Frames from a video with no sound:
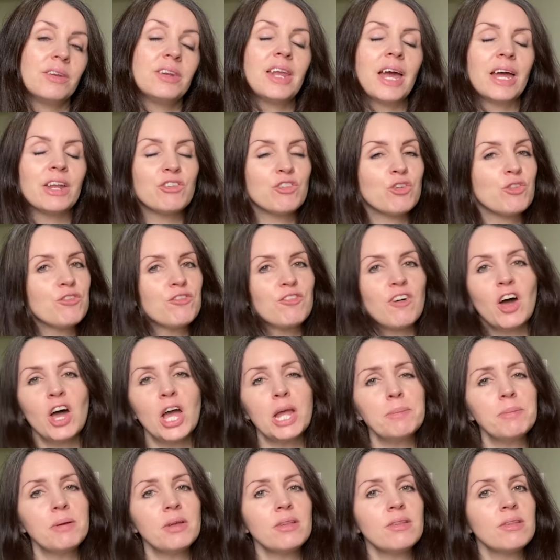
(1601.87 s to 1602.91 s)
Natural
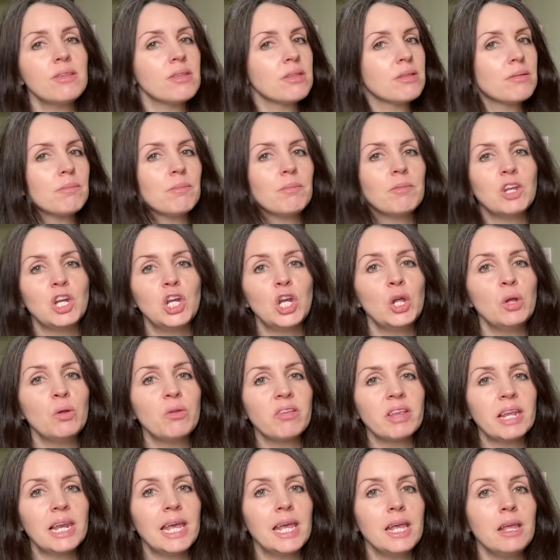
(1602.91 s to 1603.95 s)
fibres,
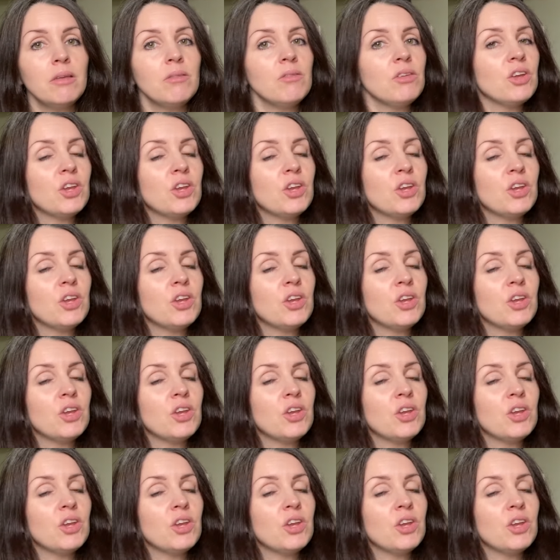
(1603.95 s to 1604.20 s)
loosely,